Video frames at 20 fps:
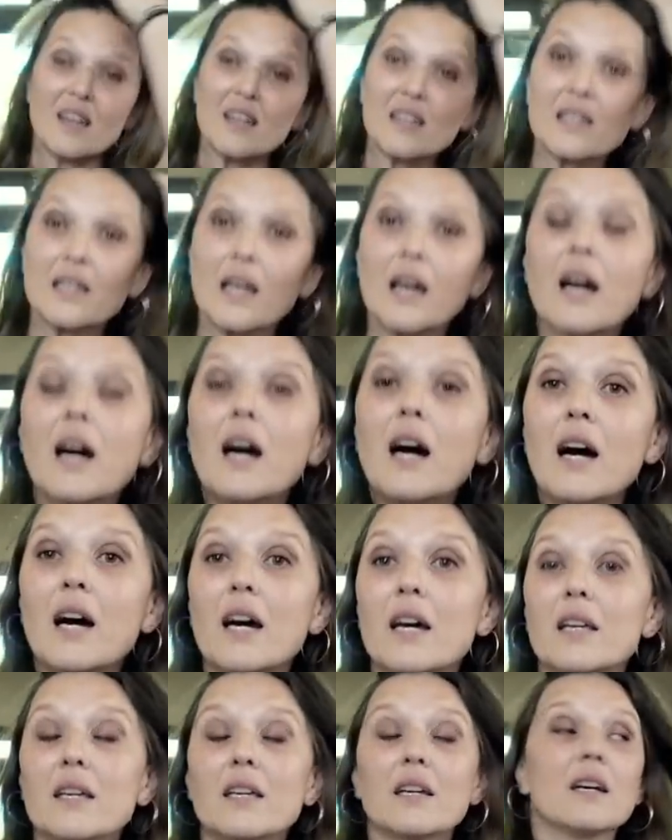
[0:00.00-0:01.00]
yeah,
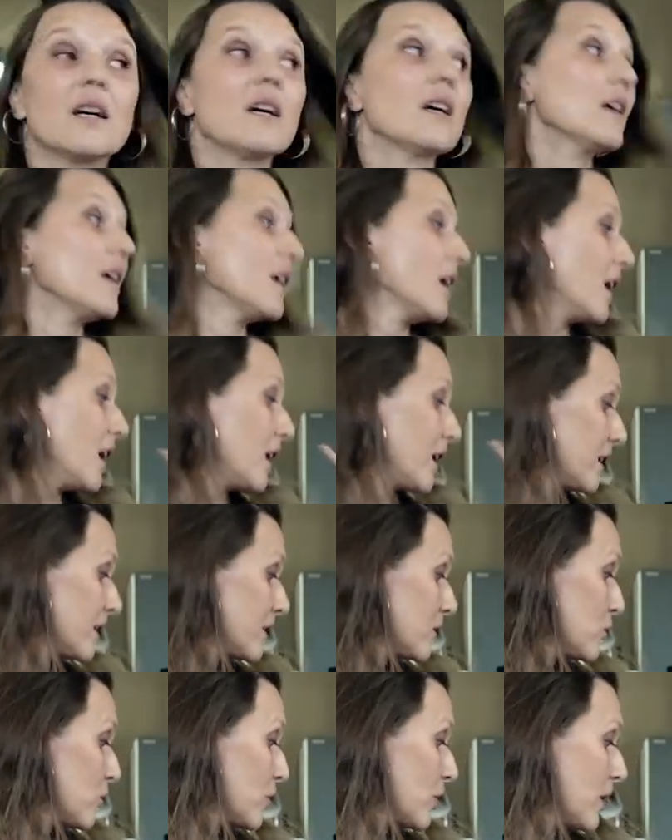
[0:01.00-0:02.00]
I
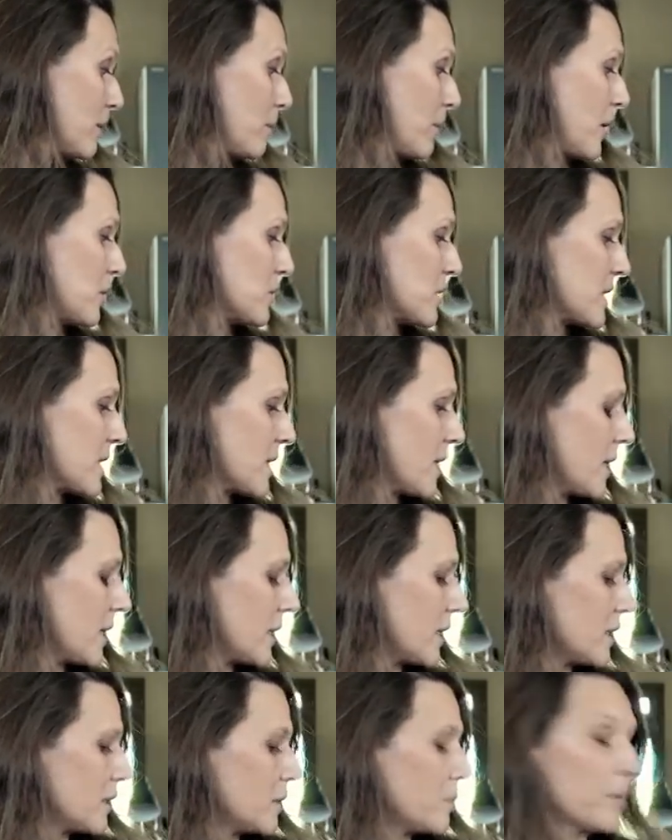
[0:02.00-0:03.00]
took him
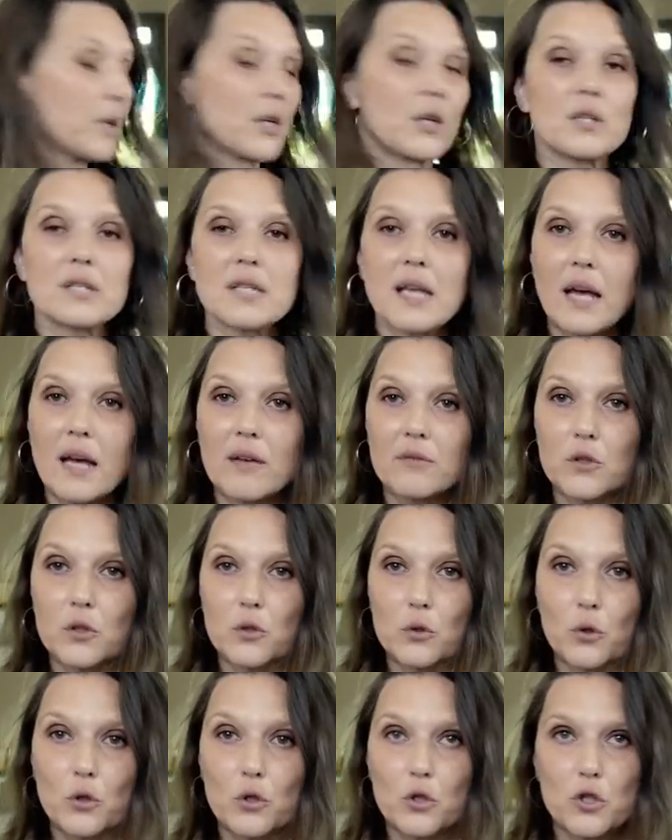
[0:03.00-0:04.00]
outside because I have the
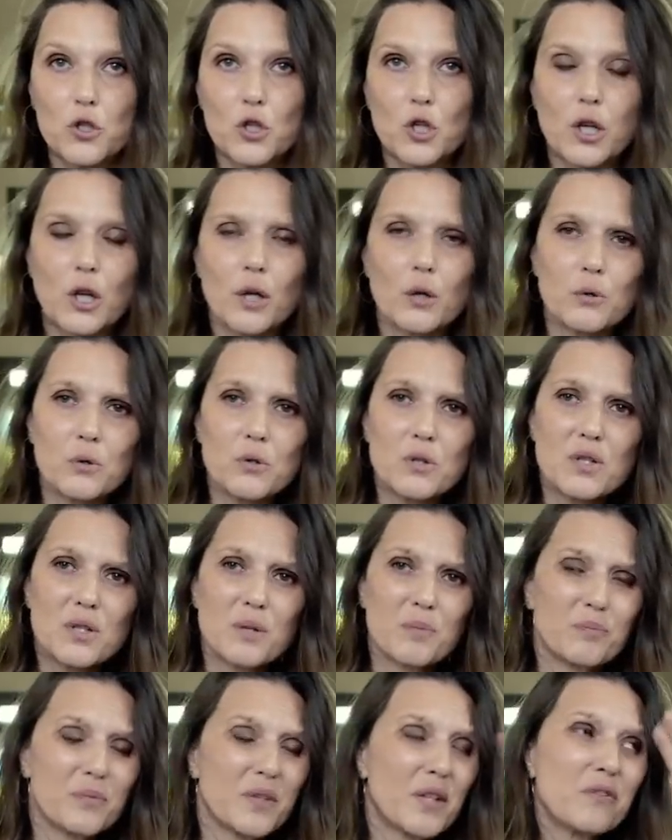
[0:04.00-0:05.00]
doors
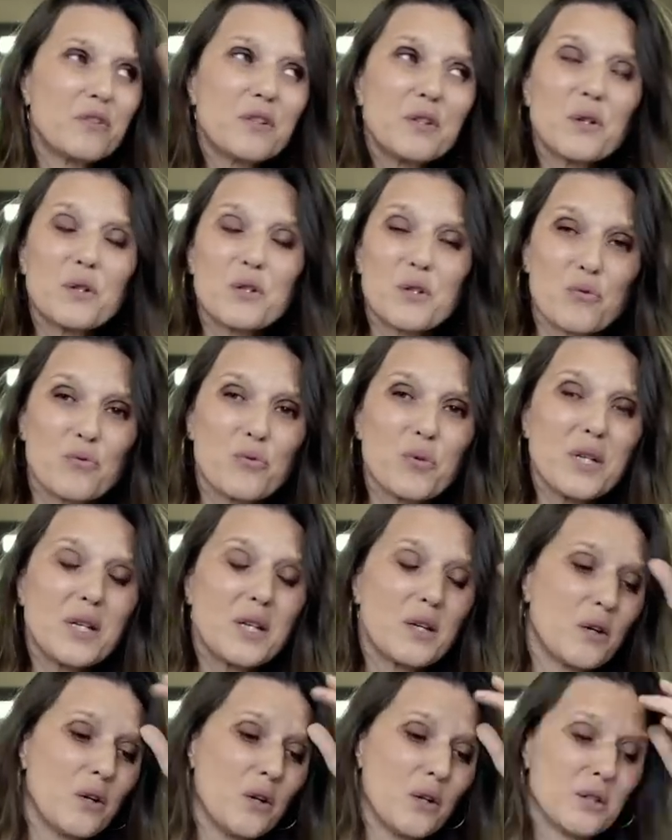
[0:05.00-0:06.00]
closed, even though it's
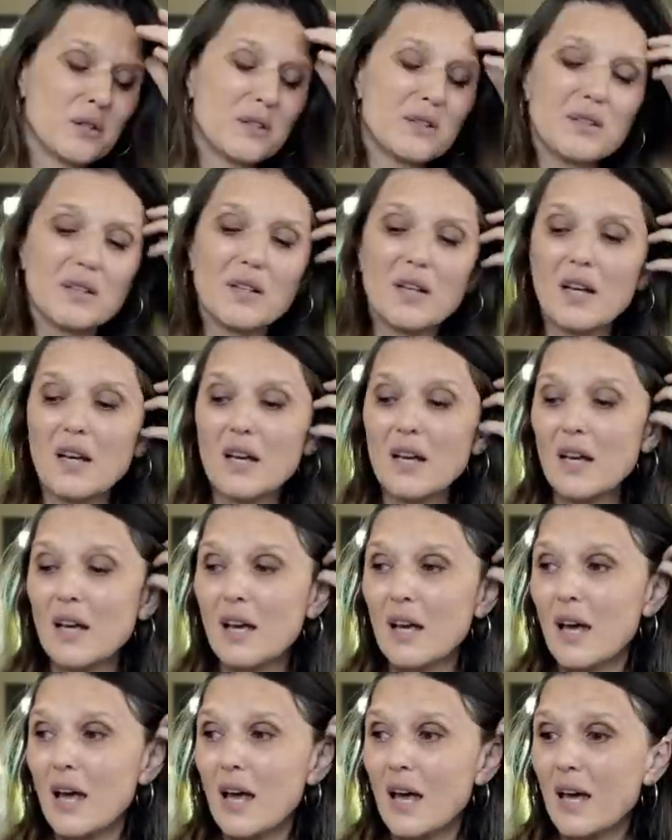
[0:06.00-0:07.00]
really hot.
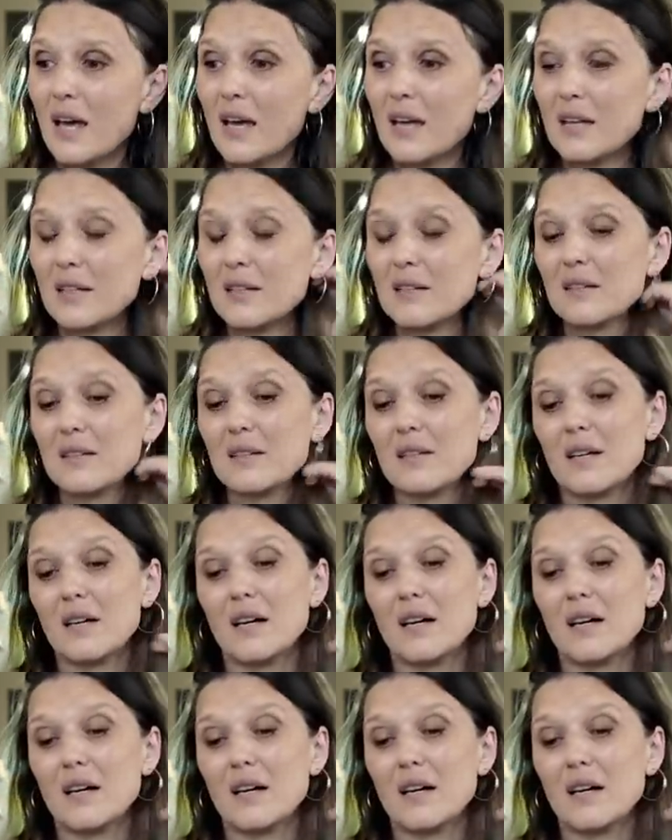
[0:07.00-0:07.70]
And